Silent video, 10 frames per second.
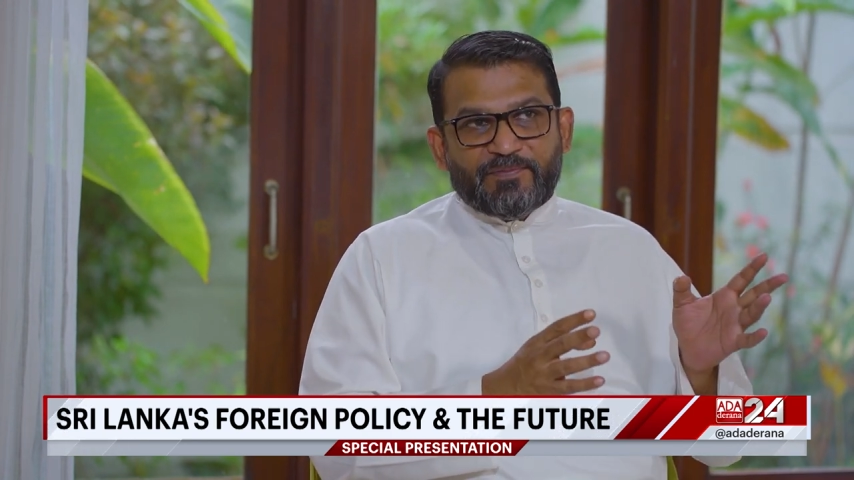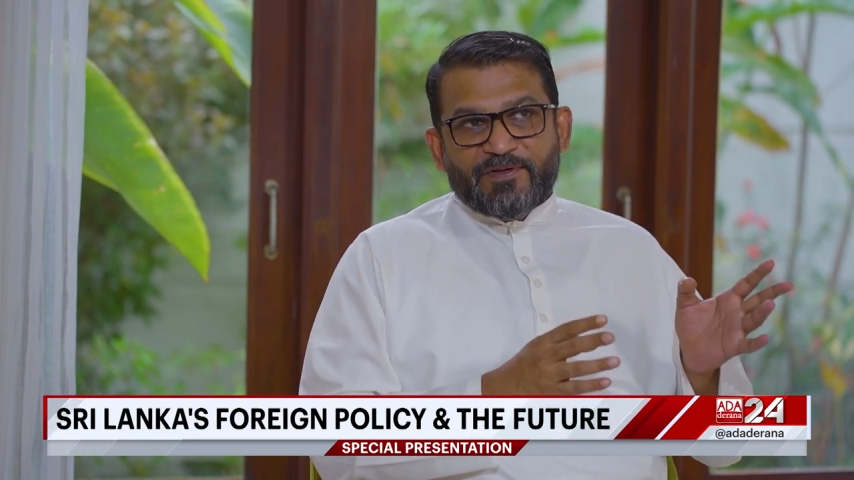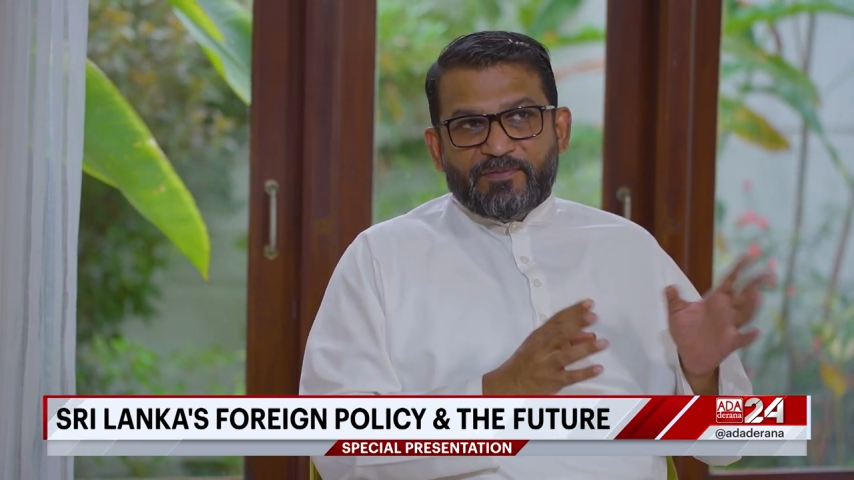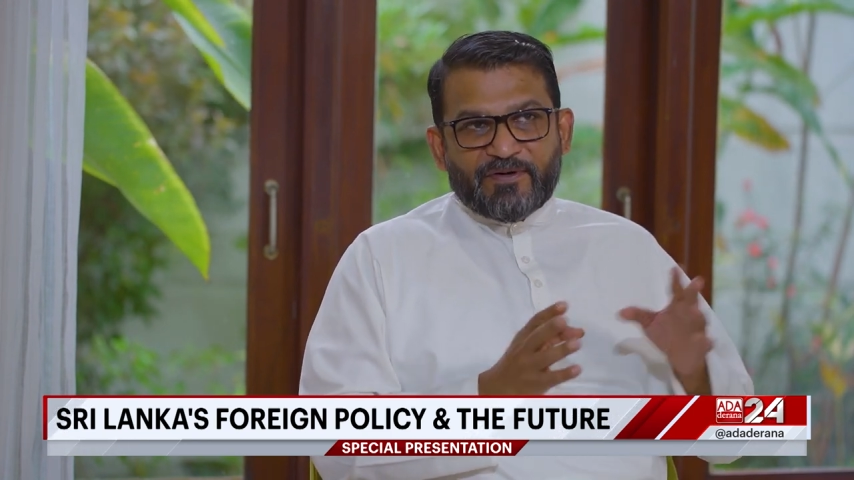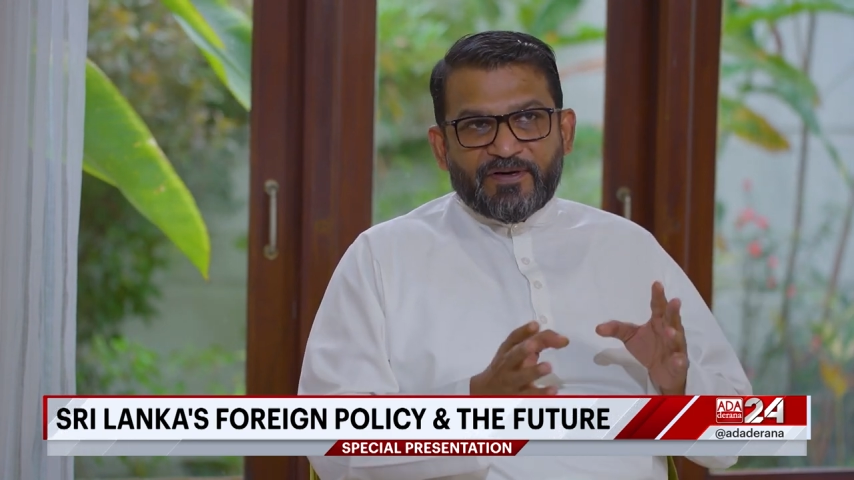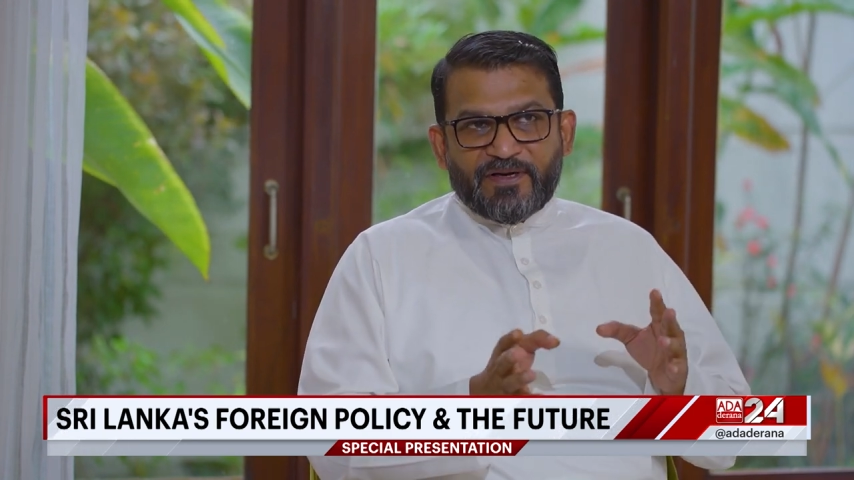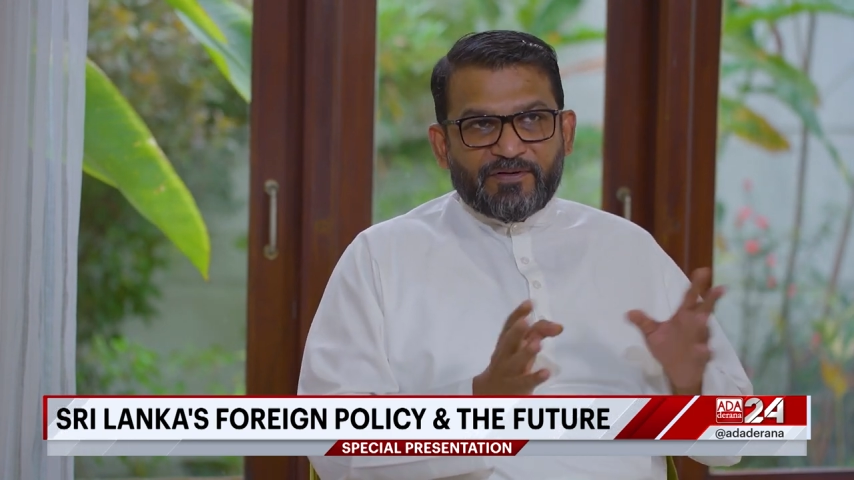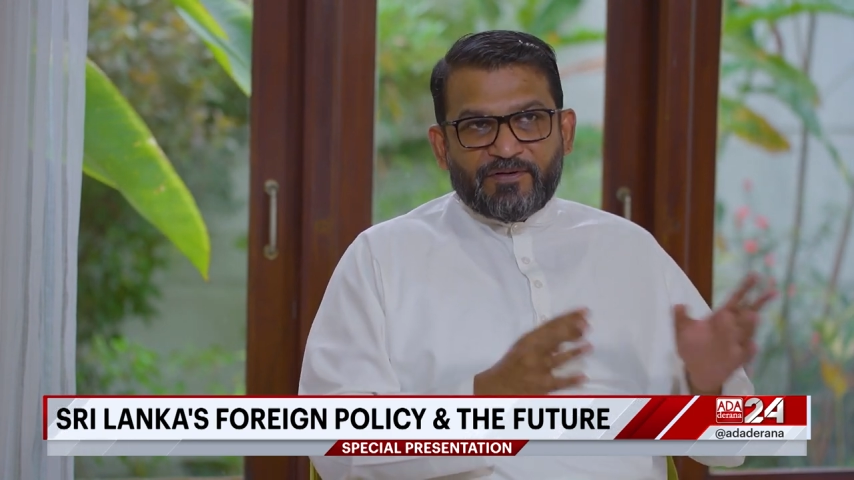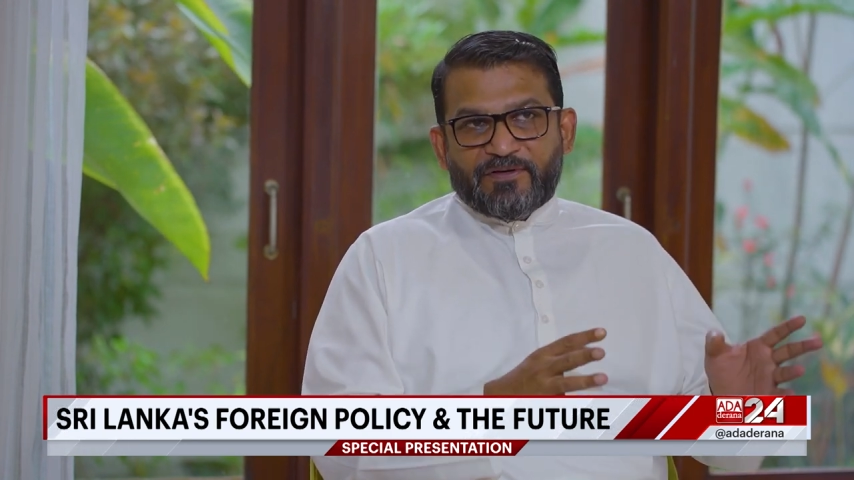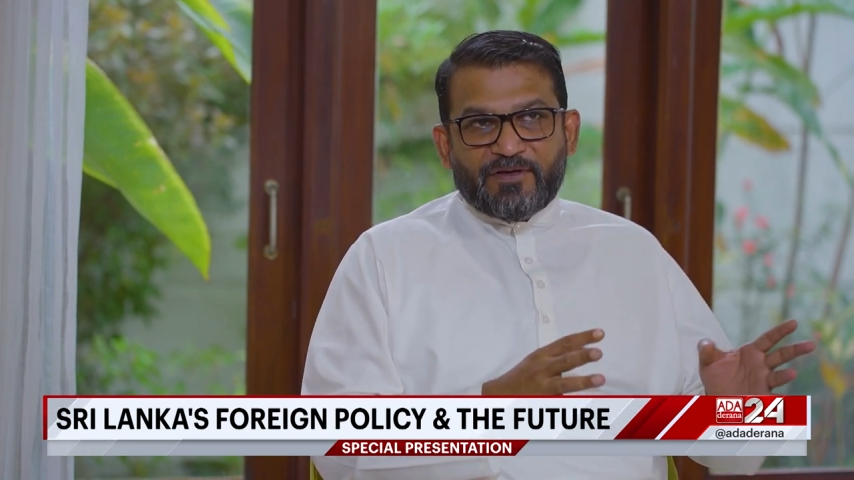
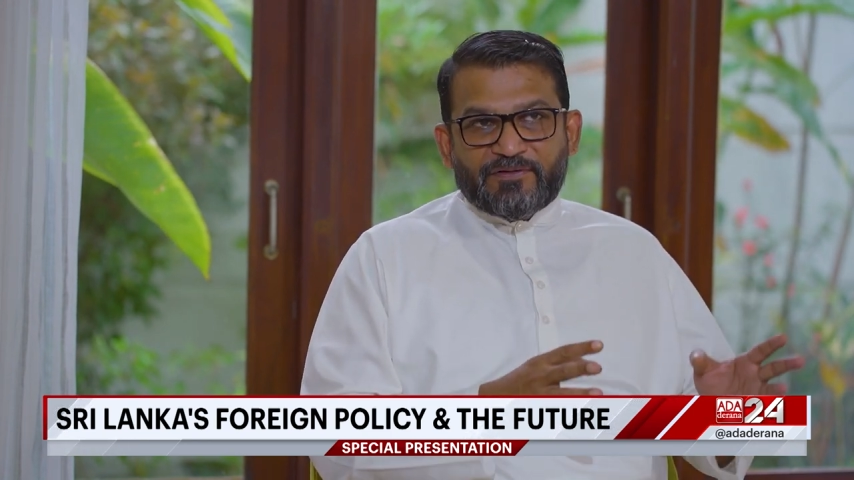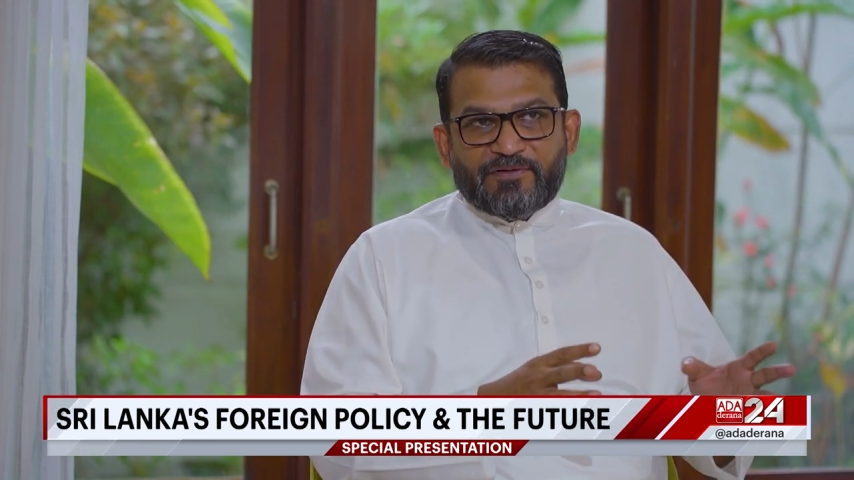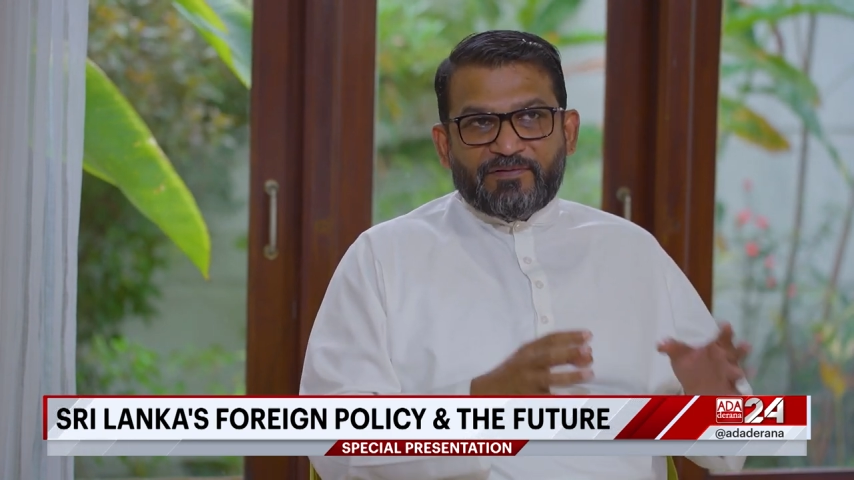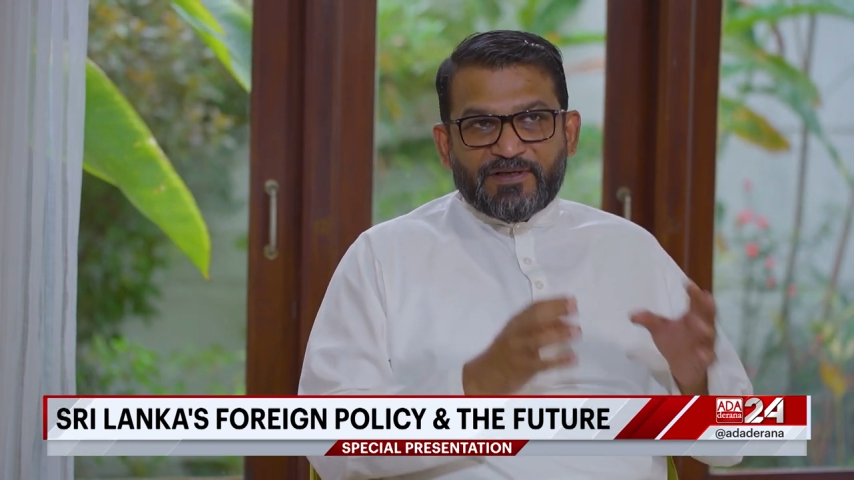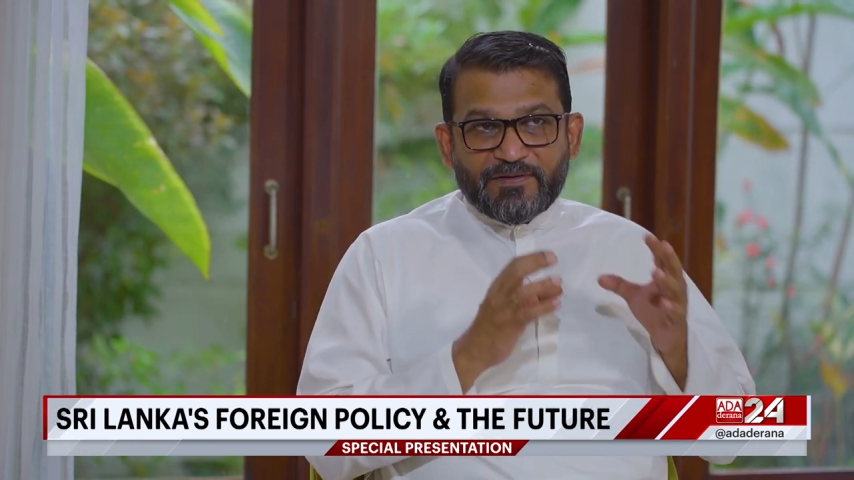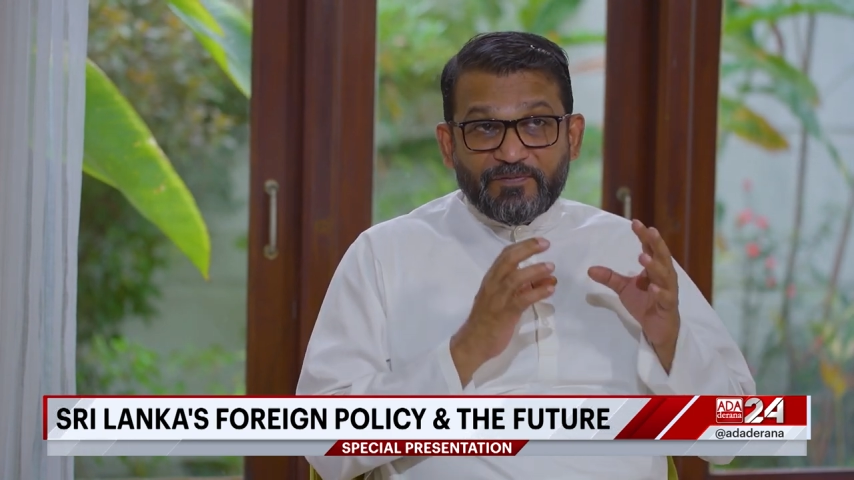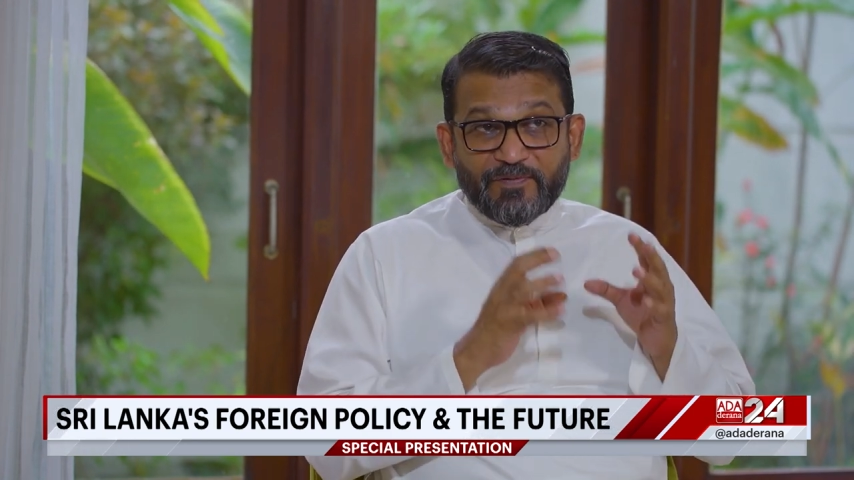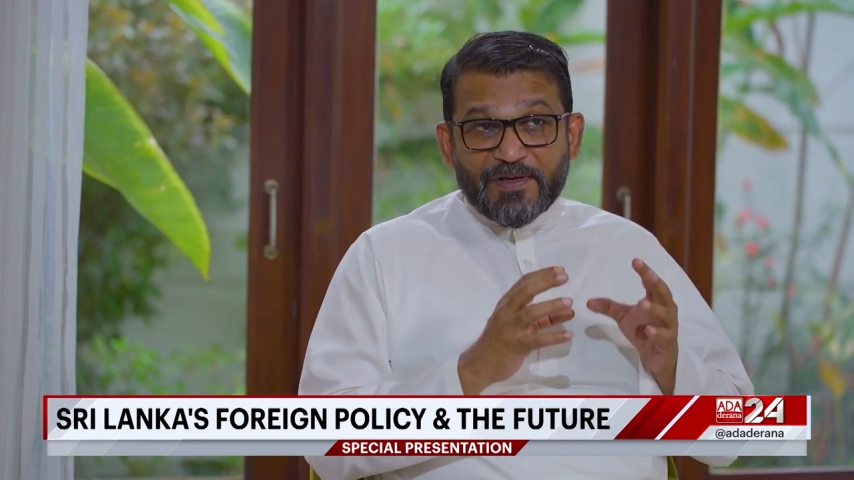democratic or not or whatever